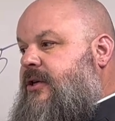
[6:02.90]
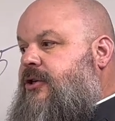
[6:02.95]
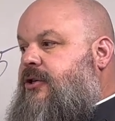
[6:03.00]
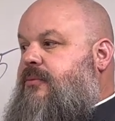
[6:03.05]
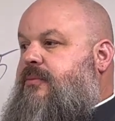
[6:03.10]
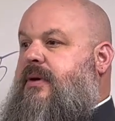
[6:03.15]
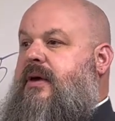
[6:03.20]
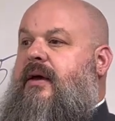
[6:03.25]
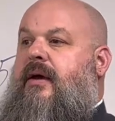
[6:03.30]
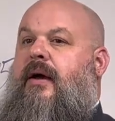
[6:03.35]
should
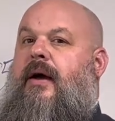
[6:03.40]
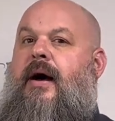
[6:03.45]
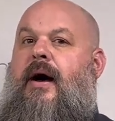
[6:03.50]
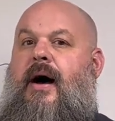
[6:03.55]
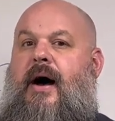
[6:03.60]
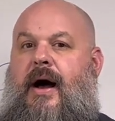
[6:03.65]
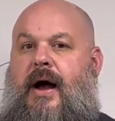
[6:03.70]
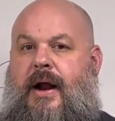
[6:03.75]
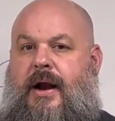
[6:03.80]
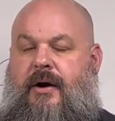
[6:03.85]
be
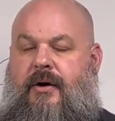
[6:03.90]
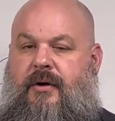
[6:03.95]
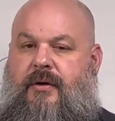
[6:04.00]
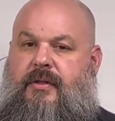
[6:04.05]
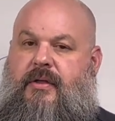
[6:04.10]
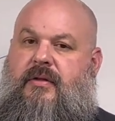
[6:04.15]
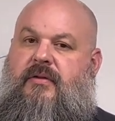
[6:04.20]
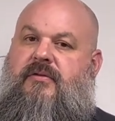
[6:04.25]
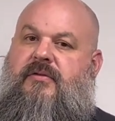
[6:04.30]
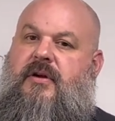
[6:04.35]
higher
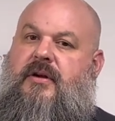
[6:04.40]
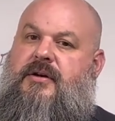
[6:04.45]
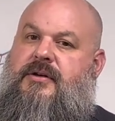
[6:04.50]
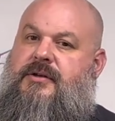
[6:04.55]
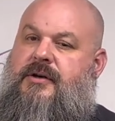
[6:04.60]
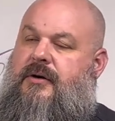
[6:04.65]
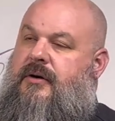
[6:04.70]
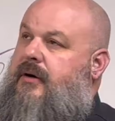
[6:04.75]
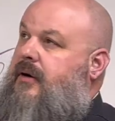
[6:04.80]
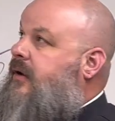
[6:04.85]
than
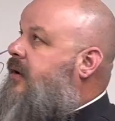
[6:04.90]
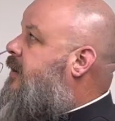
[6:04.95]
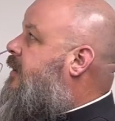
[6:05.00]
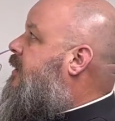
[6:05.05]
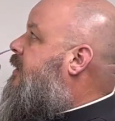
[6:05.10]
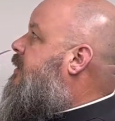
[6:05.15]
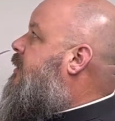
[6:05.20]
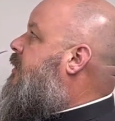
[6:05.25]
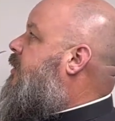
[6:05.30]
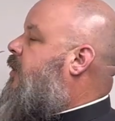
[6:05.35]
center,
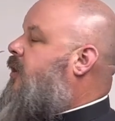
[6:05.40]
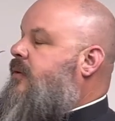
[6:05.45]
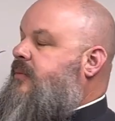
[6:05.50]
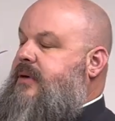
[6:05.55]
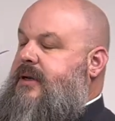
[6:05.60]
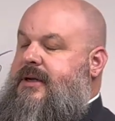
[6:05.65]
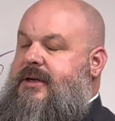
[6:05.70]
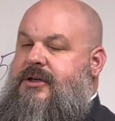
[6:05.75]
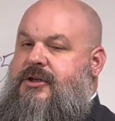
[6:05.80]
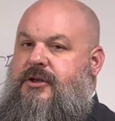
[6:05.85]
the
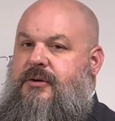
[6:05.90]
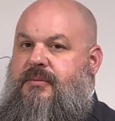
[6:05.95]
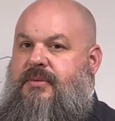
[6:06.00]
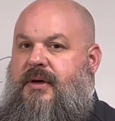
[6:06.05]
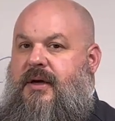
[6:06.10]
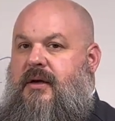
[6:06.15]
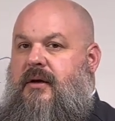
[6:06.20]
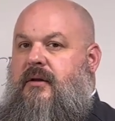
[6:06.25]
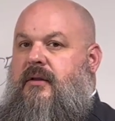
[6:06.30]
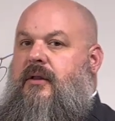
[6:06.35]
harmony should
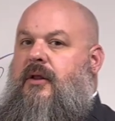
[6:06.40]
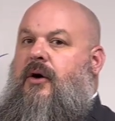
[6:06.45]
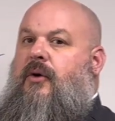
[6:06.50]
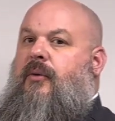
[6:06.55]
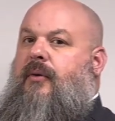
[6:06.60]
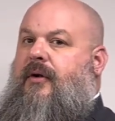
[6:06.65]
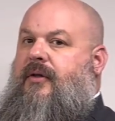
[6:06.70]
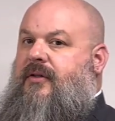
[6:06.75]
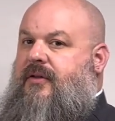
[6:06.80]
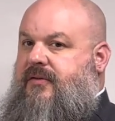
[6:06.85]
be
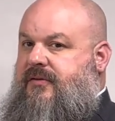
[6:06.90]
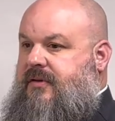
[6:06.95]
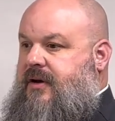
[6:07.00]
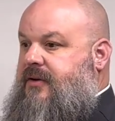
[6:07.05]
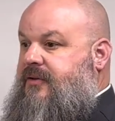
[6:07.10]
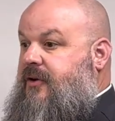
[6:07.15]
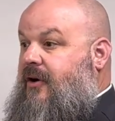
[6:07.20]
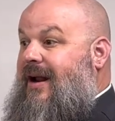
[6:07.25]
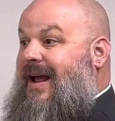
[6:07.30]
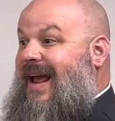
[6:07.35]
lower than
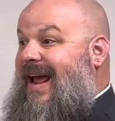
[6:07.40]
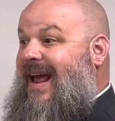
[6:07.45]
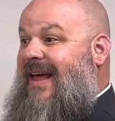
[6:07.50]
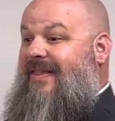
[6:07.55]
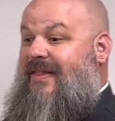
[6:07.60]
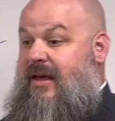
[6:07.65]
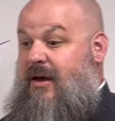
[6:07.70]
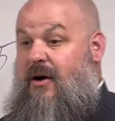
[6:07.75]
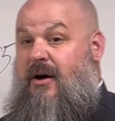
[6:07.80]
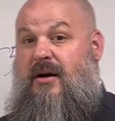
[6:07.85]
center, and
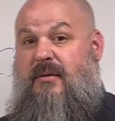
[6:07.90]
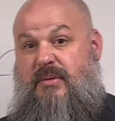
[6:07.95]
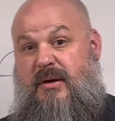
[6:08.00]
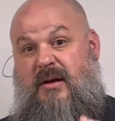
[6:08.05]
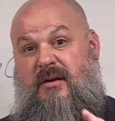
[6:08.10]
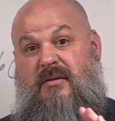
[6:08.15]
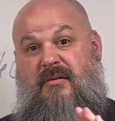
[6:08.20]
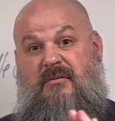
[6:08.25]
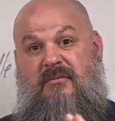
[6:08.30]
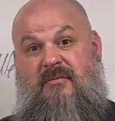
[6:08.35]
they ought to
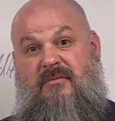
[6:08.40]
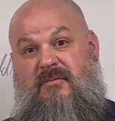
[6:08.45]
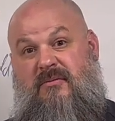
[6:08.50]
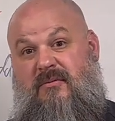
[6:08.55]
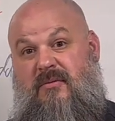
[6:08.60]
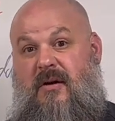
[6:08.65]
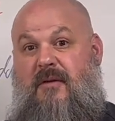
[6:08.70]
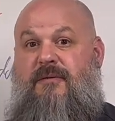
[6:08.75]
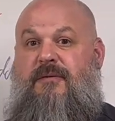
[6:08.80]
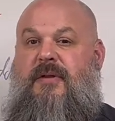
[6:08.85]
be
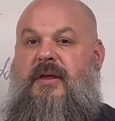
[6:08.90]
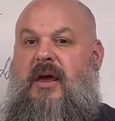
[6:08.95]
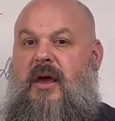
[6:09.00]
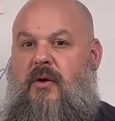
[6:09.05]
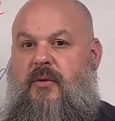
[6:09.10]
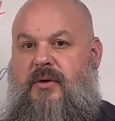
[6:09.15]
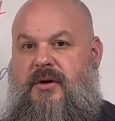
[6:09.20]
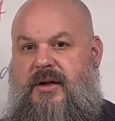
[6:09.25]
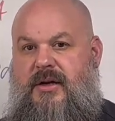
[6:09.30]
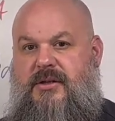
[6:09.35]
roughly
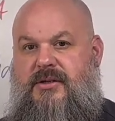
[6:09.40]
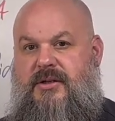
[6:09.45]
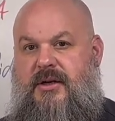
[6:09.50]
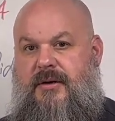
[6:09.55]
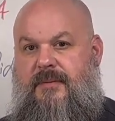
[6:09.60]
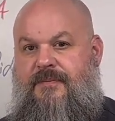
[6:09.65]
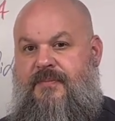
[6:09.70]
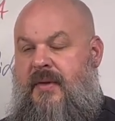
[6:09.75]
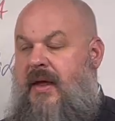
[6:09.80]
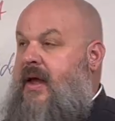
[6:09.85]
equidistant.
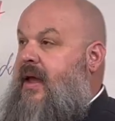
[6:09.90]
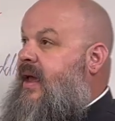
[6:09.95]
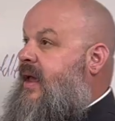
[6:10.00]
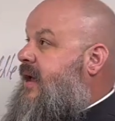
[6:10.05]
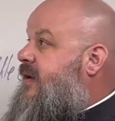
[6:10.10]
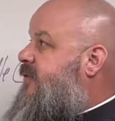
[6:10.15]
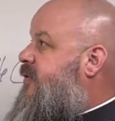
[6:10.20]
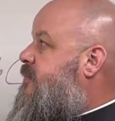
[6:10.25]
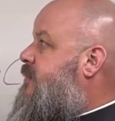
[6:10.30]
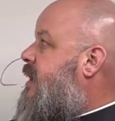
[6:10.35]

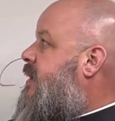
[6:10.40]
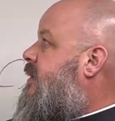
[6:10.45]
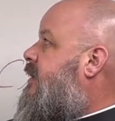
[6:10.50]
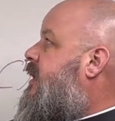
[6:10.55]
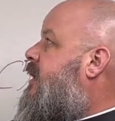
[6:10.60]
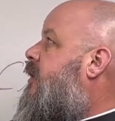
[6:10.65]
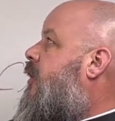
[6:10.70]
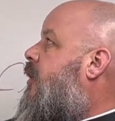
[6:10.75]
If the melody and